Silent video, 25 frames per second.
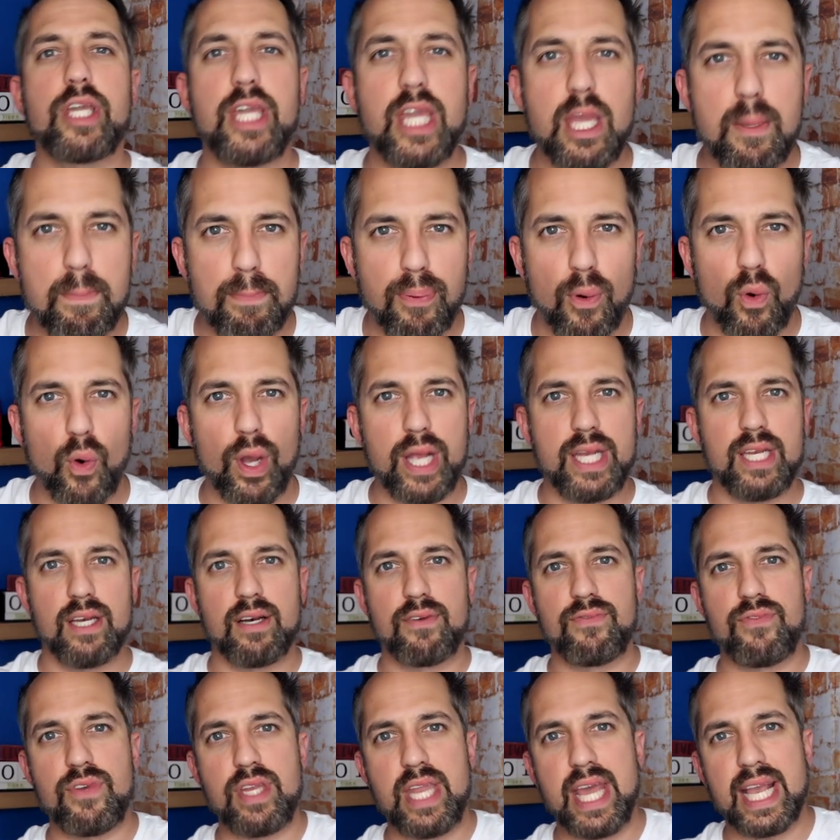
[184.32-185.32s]
key point
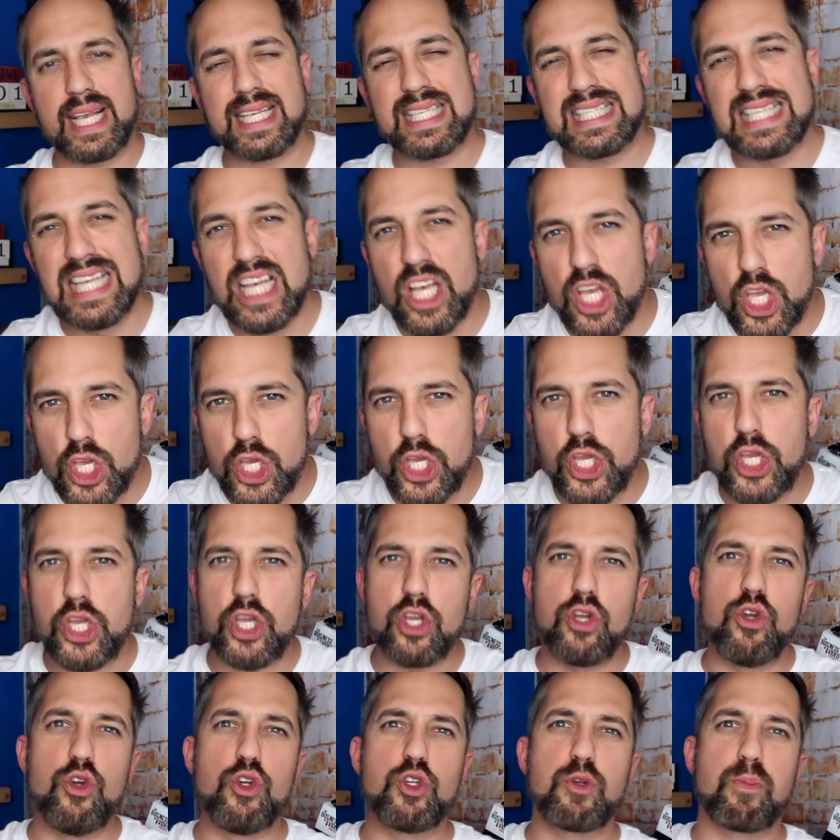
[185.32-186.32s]
of Nick's
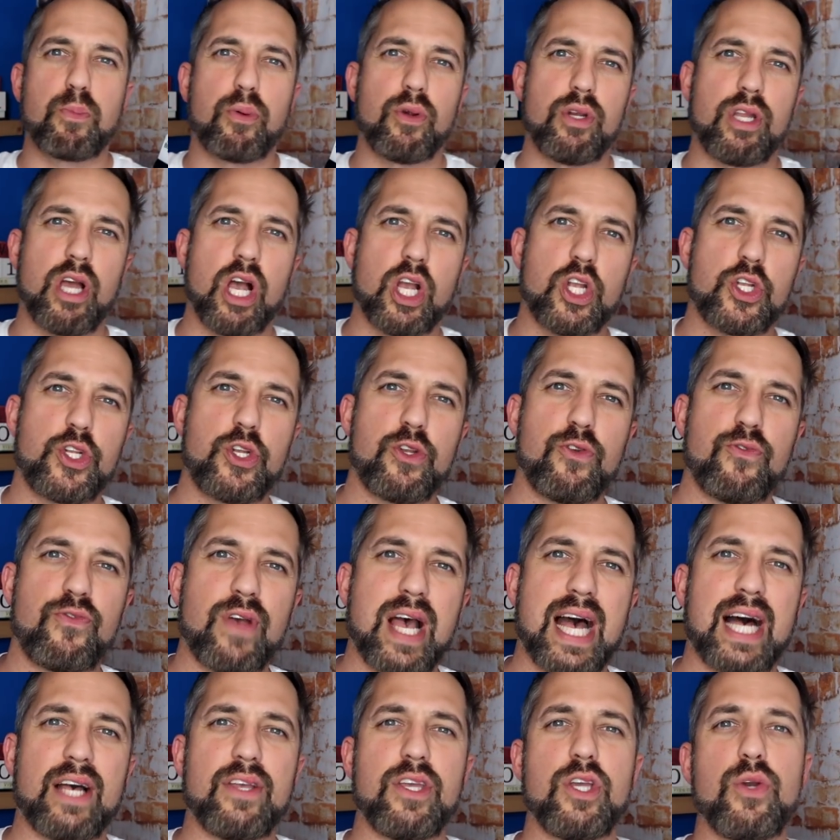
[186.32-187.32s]
huge production
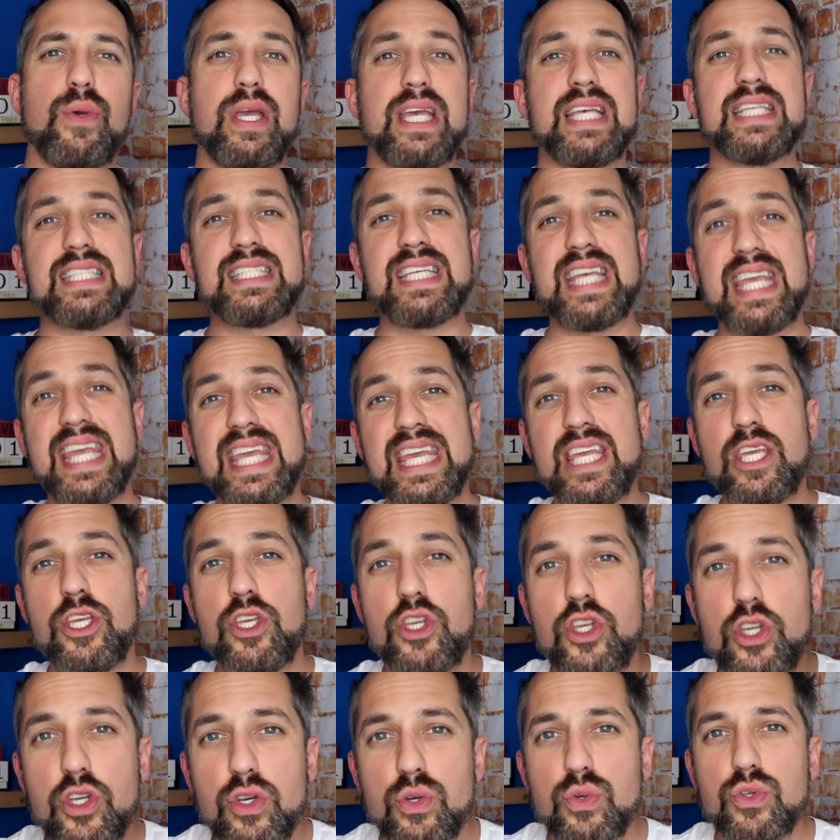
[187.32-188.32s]
value is he
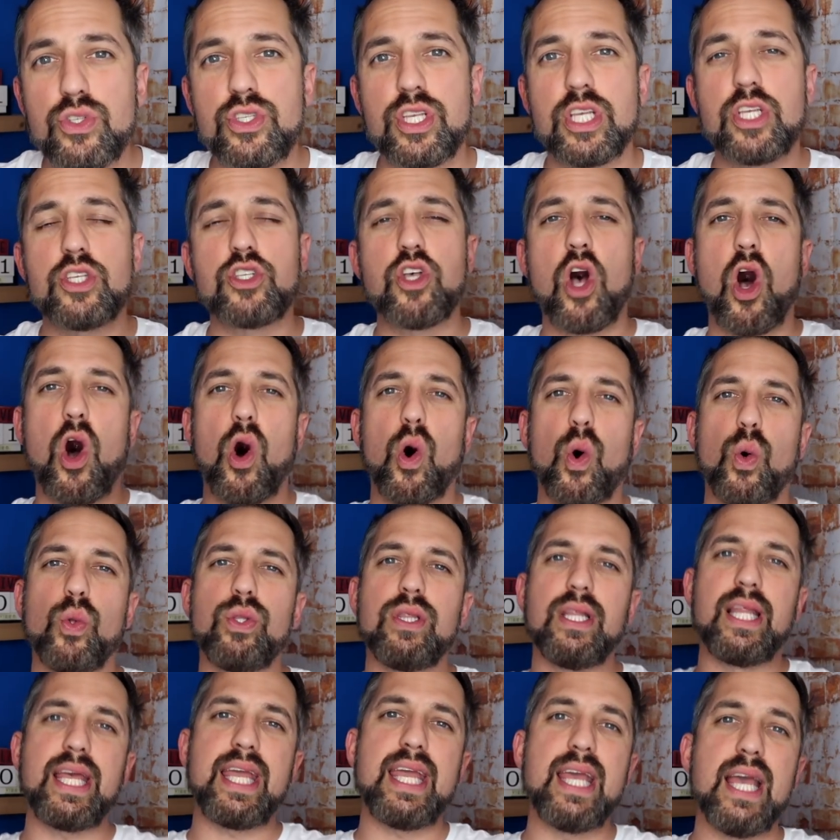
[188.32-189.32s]
uses
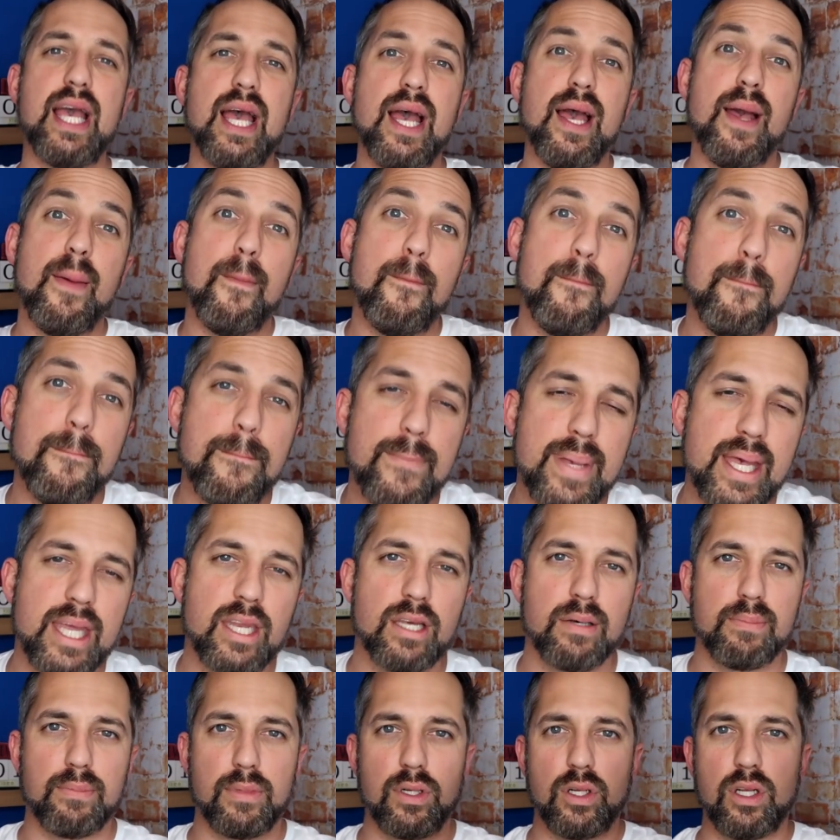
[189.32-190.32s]
only
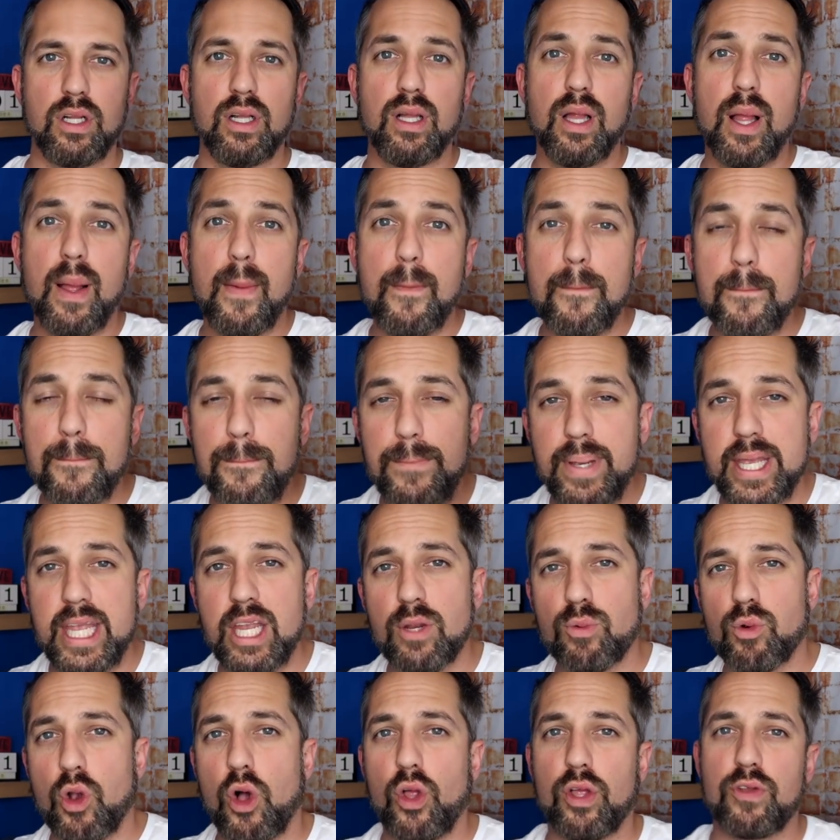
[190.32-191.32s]
minimal
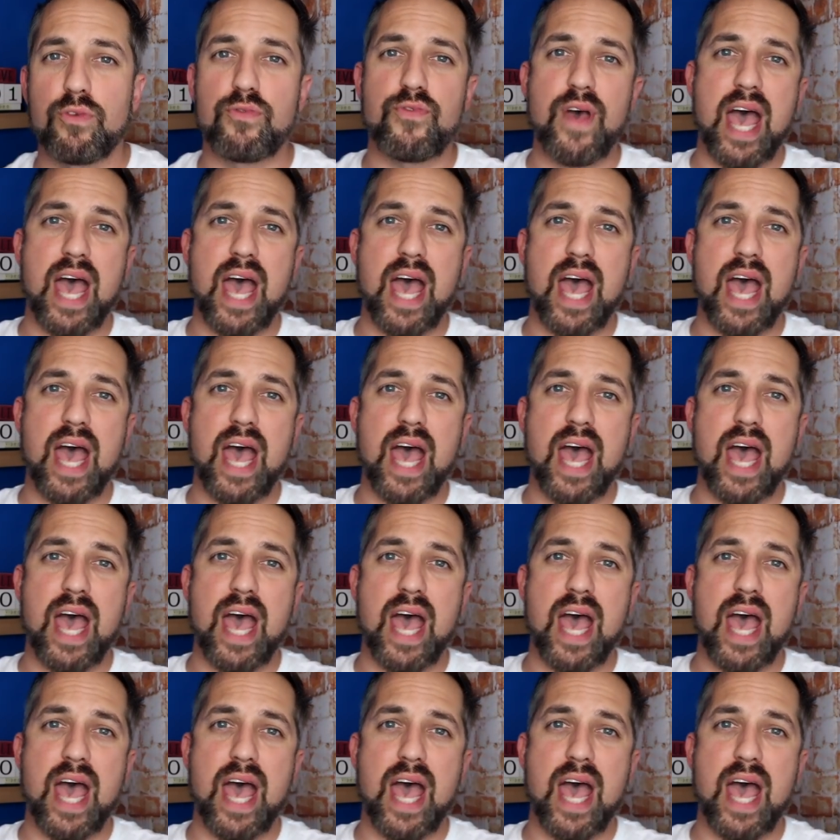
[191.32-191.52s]
B-roll. In